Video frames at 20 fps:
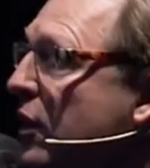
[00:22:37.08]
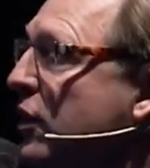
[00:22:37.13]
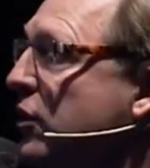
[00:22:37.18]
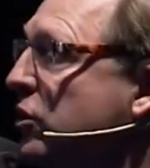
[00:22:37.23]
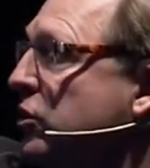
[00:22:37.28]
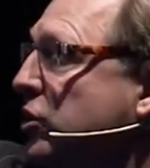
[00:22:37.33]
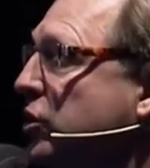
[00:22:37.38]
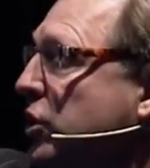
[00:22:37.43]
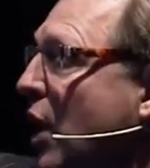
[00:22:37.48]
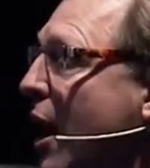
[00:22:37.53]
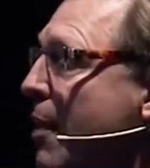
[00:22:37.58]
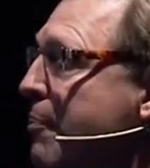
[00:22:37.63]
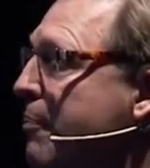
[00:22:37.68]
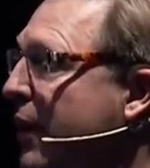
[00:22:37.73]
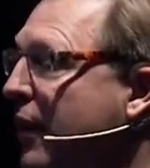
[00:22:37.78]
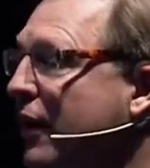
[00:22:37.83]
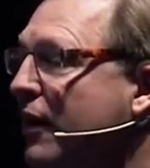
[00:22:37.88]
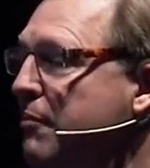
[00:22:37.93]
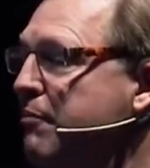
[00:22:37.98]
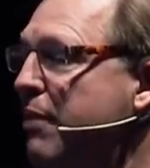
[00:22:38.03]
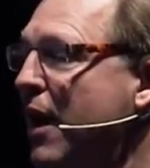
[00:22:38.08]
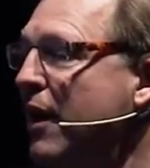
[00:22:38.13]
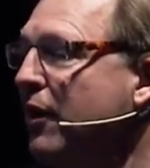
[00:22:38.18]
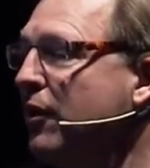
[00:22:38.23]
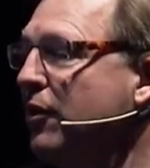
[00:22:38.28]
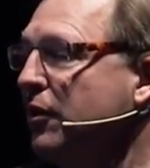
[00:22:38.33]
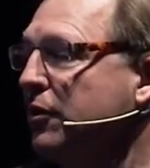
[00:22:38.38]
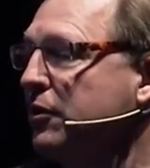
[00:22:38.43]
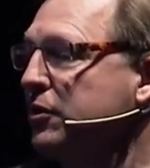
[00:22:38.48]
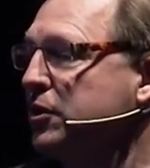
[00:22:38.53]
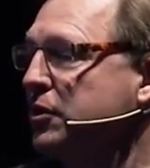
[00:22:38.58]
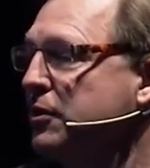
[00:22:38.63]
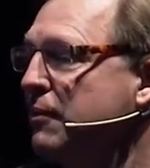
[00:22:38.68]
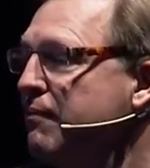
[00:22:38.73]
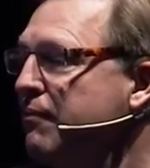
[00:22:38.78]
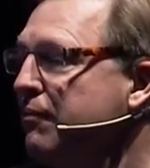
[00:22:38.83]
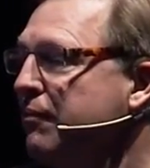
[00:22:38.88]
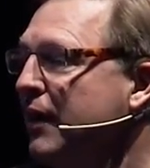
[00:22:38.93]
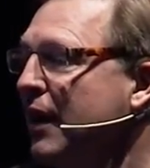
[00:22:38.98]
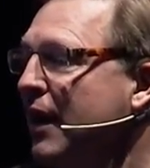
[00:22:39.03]
shopping competitors.
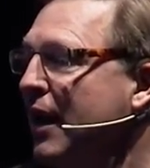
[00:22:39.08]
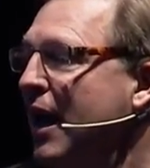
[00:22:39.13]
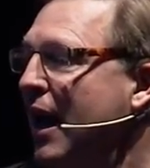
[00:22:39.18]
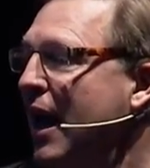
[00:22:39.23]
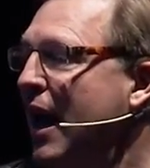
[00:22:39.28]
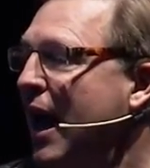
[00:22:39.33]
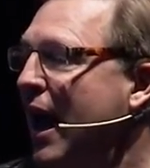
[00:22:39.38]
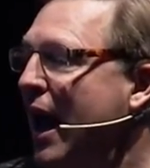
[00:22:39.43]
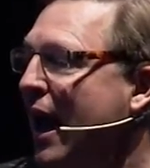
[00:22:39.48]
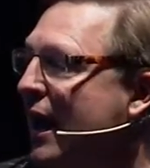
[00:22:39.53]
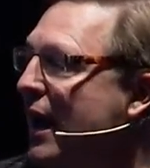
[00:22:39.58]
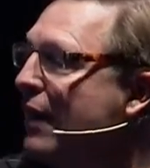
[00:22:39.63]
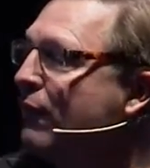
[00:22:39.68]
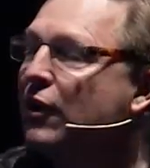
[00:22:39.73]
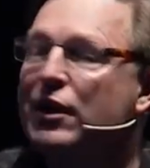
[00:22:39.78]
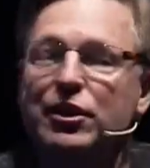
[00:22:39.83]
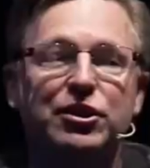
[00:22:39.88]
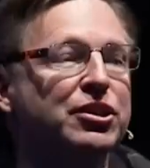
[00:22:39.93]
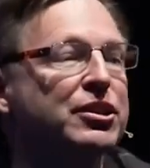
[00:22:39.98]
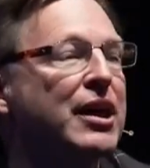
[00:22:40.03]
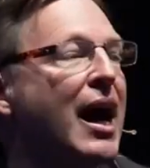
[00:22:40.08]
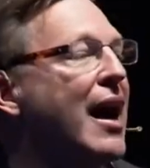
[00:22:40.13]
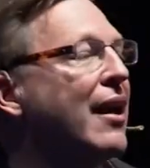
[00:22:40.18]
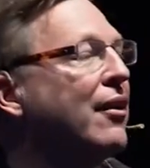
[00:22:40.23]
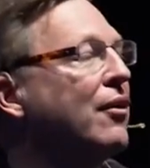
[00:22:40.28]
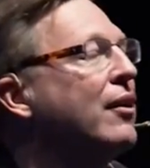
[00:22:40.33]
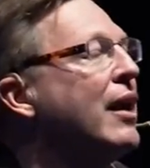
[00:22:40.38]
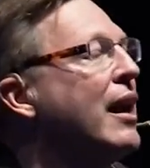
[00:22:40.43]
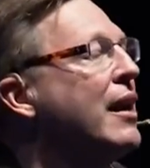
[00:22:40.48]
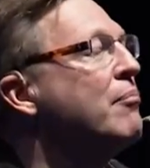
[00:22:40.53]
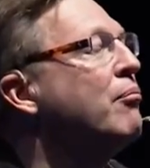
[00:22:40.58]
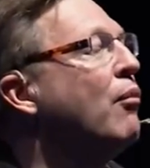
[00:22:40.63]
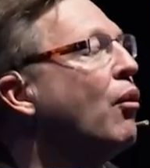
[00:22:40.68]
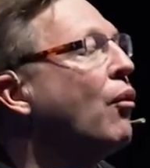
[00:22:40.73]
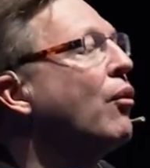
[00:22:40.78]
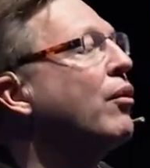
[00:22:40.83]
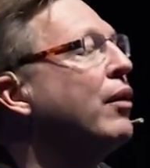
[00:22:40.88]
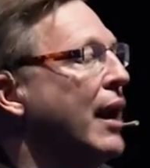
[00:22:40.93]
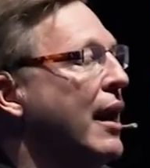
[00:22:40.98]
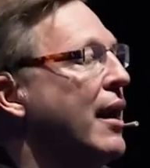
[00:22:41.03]
And every Saturday
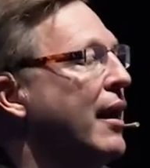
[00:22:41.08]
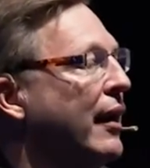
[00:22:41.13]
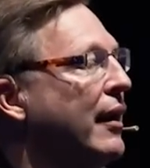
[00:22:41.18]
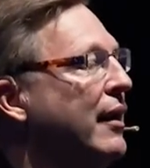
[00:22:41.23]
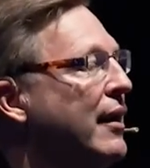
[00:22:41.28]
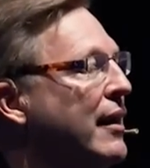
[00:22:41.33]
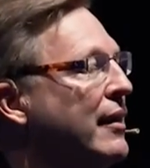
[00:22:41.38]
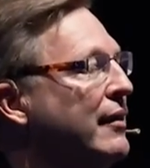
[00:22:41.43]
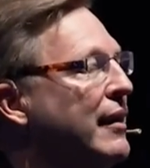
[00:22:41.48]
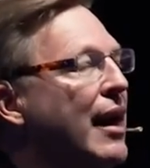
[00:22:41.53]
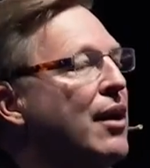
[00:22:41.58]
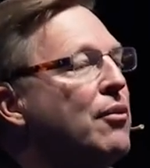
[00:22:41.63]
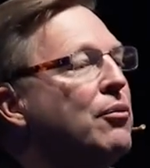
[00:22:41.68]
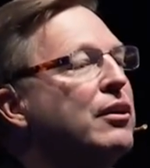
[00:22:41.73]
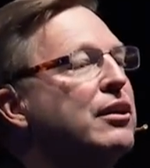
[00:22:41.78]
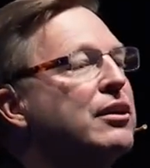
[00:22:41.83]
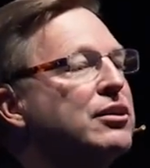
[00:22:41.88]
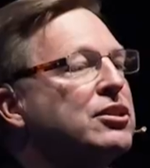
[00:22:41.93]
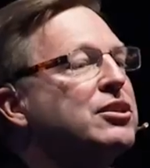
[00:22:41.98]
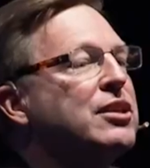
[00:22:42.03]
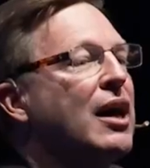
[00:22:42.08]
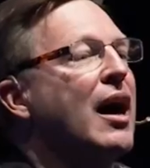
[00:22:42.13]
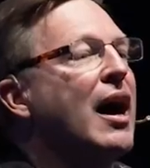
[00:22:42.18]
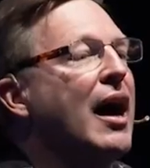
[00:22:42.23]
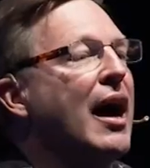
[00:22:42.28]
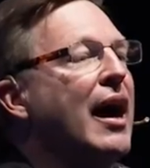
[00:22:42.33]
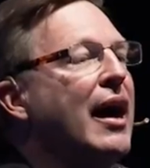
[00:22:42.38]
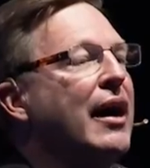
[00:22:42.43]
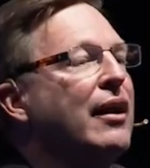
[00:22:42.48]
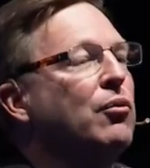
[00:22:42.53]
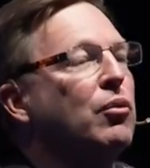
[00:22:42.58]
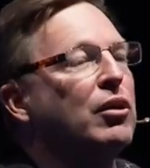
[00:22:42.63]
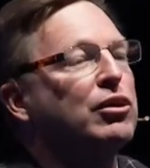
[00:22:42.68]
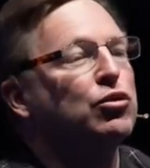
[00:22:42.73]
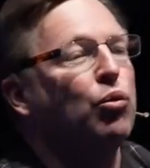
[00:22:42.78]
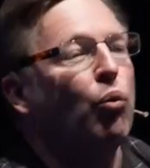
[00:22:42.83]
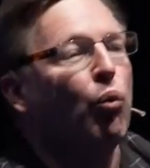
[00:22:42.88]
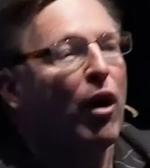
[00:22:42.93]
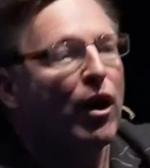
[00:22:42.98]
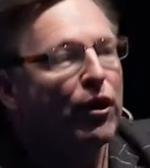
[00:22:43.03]
morning, they would decide what's
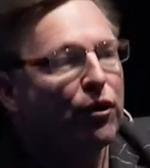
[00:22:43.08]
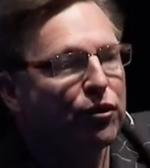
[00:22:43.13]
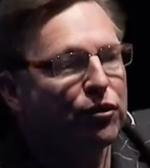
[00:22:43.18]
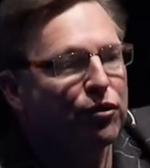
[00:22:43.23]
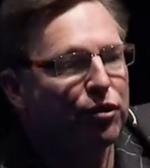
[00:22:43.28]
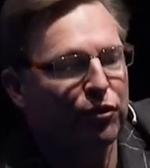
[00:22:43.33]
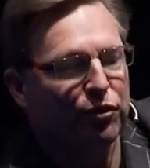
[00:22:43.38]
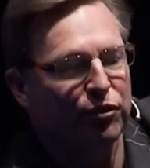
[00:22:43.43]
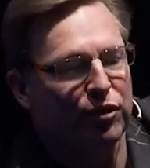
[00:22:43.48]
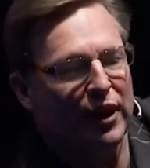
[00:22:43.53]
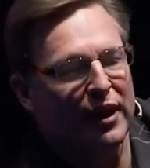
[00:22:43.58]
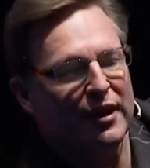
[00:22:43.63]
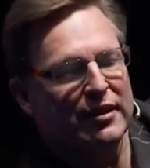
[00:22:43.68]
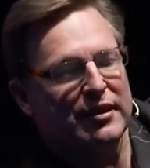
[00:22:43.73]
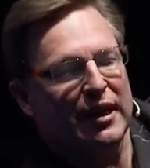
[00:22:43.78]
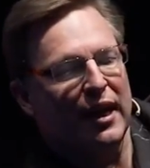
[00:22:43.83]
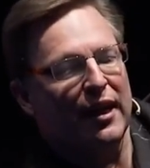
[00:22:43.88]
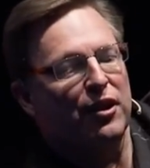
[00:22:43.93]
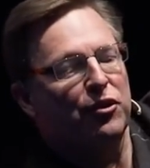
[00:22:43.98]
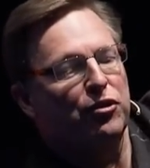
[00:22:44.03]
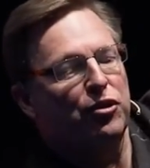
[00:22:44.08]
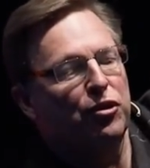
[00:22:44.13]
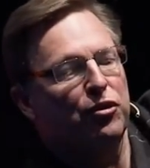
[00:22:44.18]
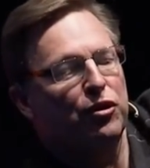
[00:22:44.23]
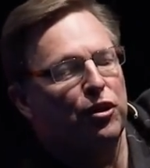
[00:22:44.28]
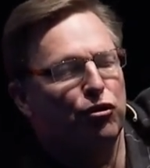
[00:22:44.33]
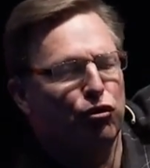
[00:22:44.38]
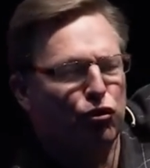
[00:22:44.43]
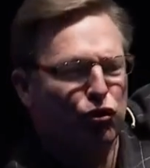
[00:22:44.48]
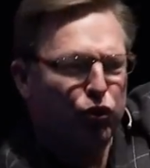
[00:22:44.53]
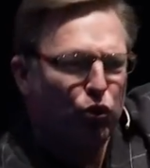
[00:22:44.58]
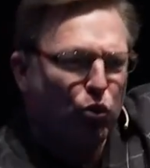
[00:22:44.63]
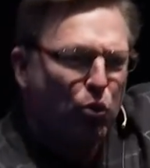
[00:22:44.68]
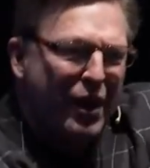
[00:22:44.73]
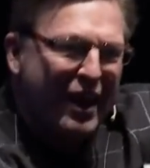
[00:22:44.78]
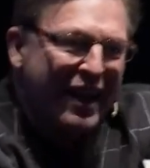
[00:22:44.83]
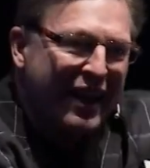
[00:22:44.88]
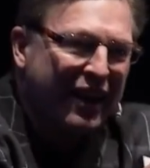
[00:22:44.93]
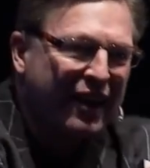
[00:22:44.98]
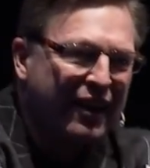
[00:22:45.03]
one or two things they could do to
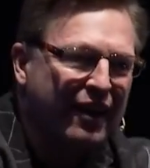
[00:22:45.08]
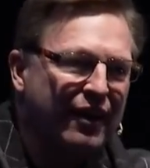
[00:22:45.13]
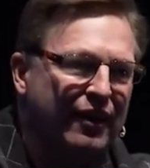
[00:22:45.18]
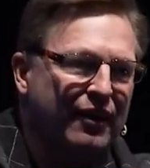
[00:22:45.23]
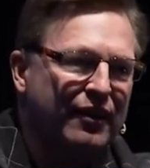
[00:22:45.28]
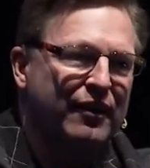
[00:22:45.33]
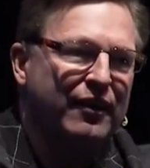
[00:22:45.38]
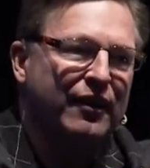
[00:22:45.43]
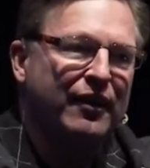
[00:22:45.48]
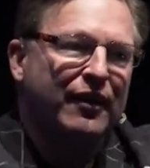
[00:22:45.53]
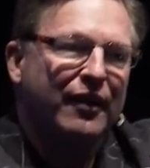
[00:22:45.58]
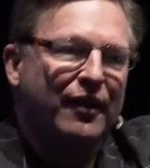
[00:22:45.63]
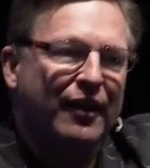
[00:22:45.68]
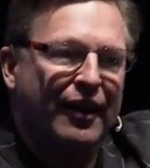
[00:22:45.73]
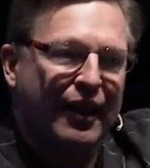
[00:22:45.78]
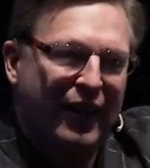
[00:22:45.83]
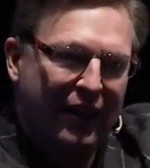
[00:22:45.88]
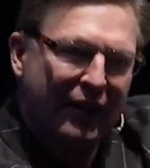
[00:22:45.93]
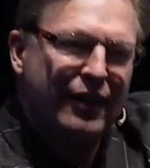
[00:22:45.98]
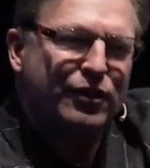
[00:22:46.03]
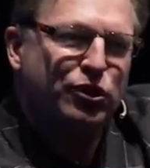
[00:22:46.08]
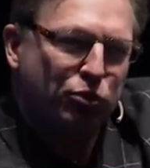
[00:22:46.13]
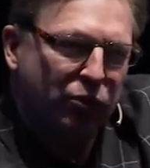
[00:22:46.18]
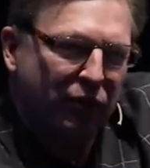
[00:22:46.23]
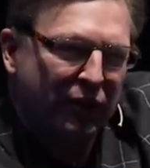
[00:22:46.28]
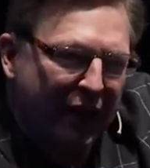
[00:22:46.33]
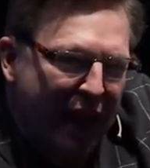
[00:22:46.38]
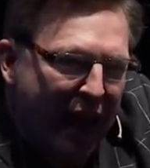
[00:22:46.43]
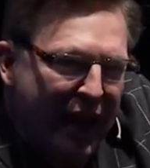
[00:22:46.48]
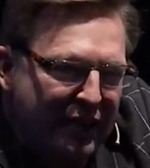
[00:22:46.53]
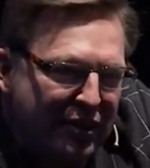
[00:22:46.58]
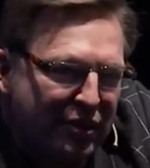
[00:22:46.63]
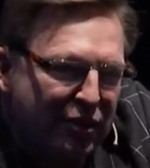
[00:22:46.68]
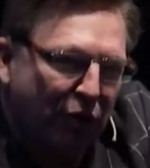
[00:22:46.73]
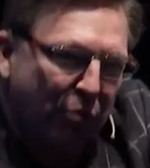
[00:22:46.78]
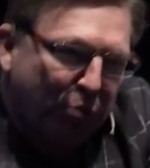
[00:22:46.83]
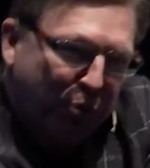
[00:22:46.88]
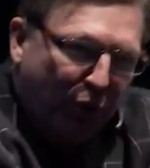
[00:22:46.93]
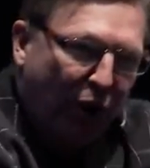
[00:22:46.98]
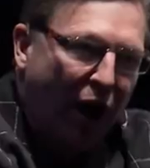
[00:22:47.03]
tweak, in this case, their
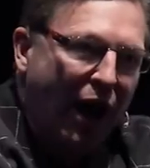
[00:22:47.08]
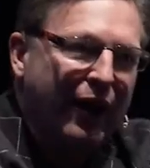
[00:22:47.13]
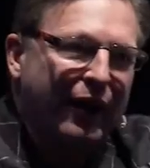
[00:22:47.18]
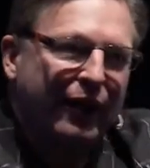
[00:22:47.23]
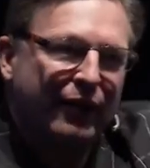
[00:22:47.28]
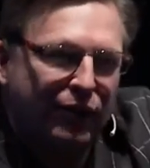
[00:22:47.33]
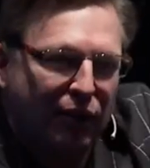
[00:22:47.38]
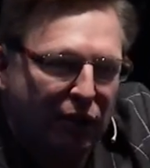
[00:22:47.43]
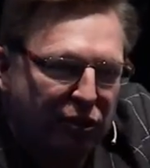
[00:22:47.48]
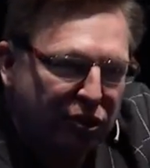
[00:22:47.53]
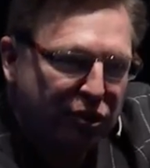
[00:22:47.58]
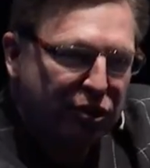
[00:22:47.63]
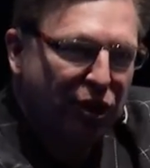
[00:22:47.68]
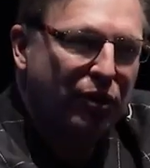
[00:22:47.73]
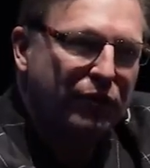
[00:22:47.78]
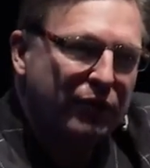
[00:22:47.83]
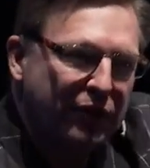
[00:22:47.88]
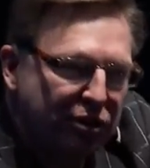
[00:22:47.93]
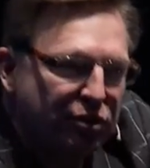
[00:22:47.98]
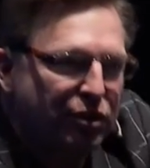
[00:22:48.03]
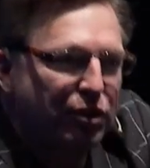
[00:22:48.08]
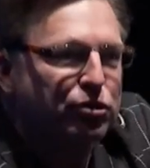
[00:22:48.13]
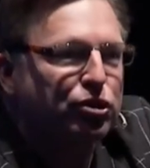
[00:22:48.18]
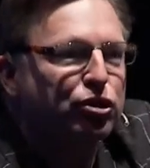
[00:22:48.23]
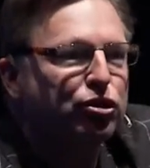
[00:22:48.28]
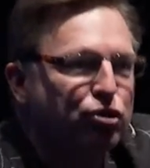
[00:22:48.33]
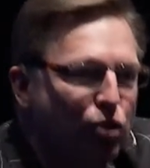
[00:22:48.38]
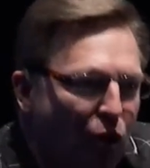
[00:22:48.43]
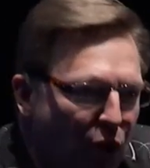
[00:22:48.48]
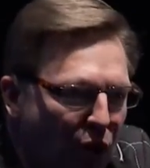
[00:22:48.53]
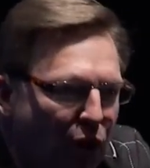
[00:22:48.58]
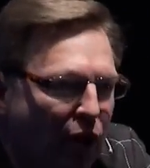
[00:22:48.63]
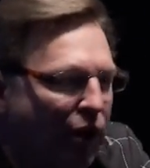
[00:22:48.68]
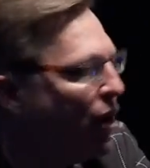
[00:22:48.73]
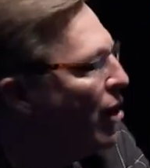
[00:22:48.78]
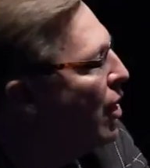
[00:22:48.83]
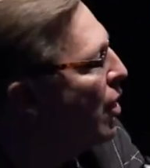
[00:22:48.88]
product, their service, their store.